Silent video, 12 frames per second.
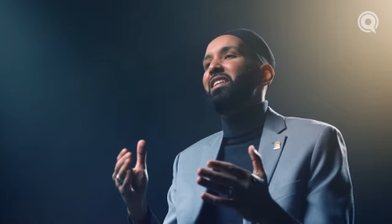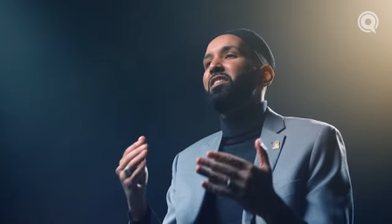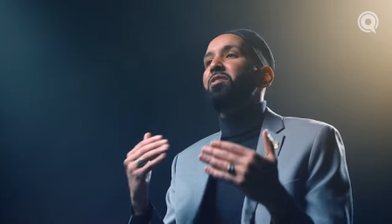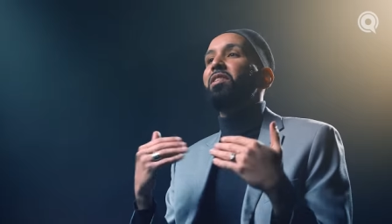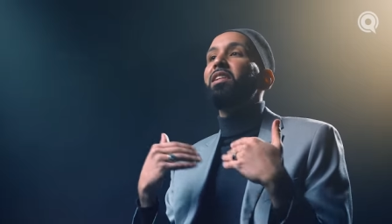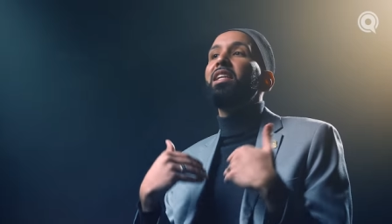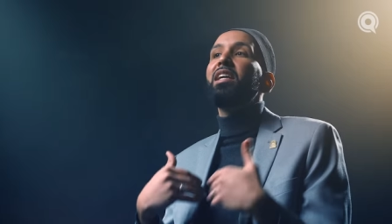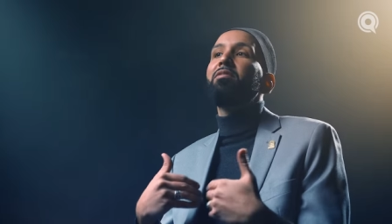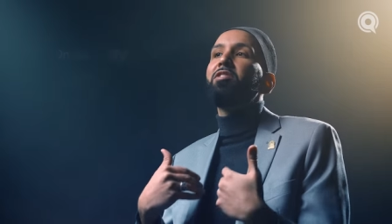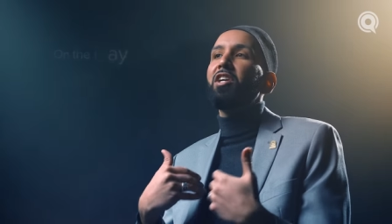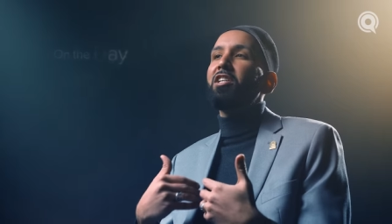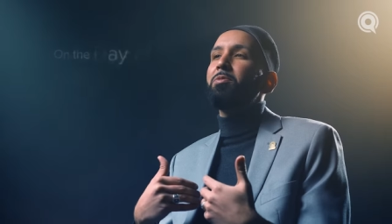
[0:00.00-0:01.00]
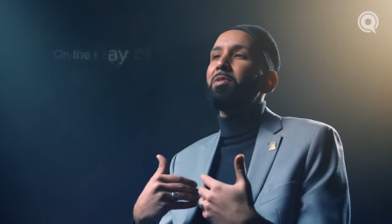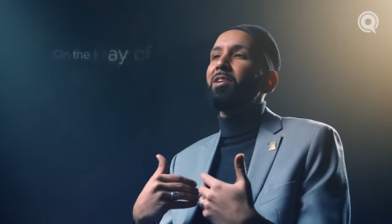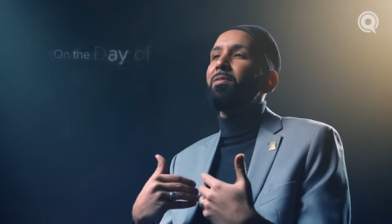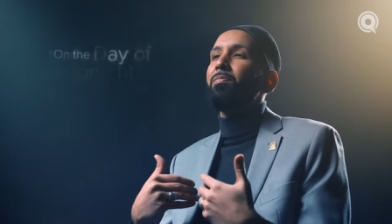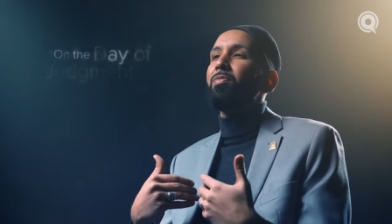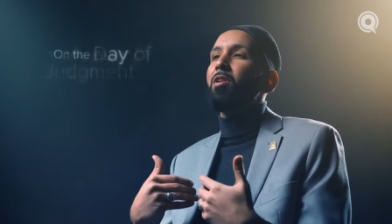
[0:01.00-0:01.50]
So on the day of
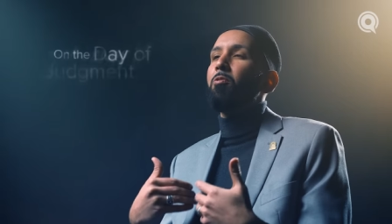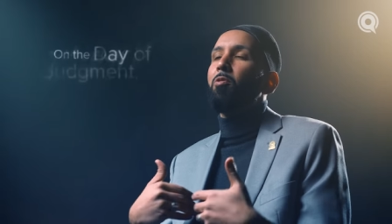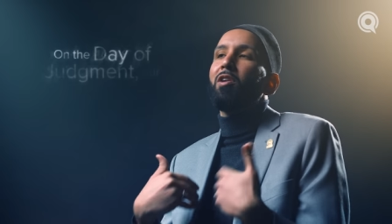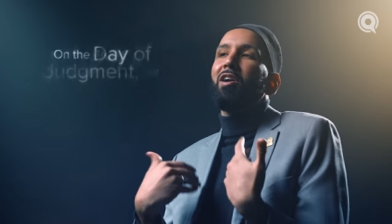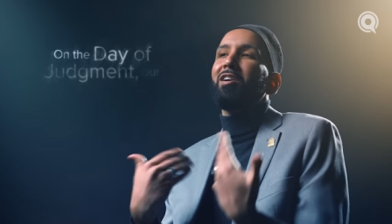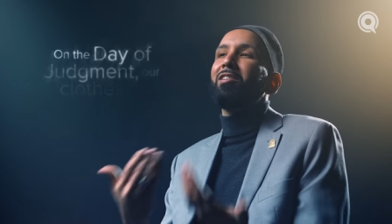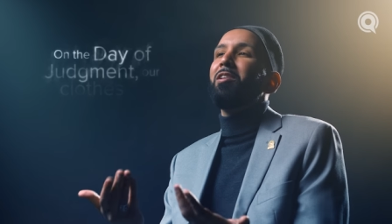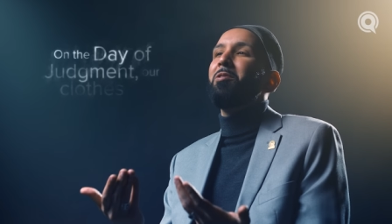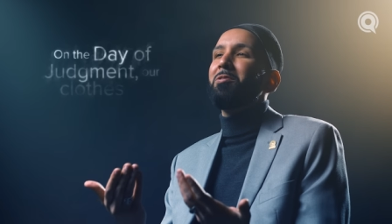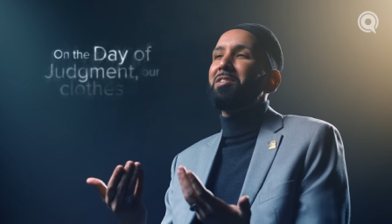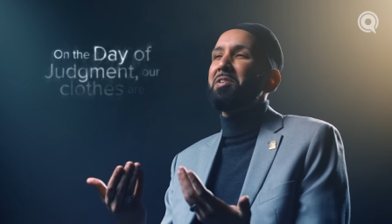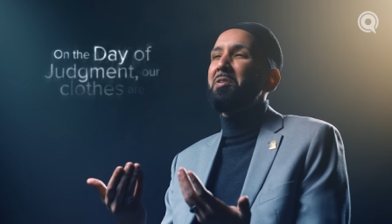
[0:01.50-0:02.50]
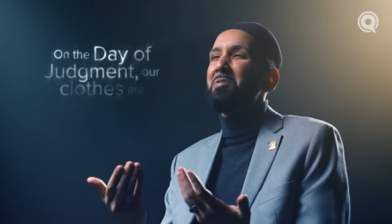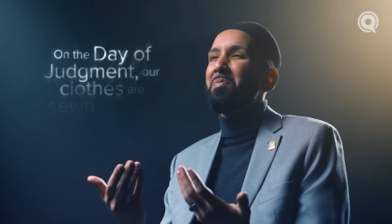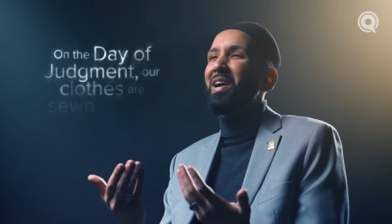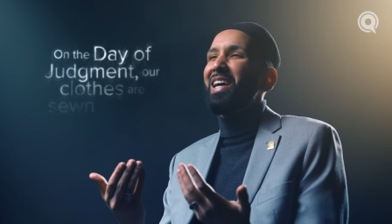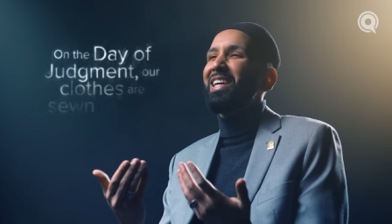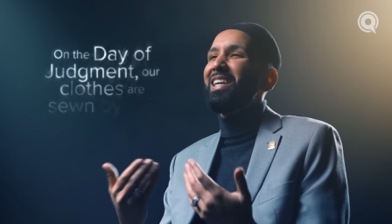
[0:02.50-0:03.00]
judgment, what are our clothes sewn
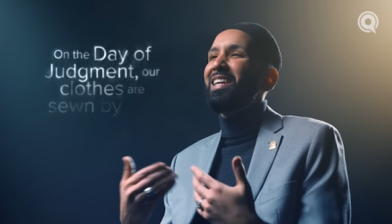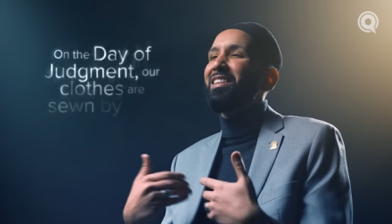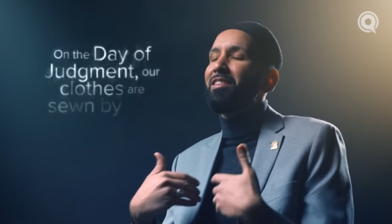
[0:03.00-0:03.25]
by?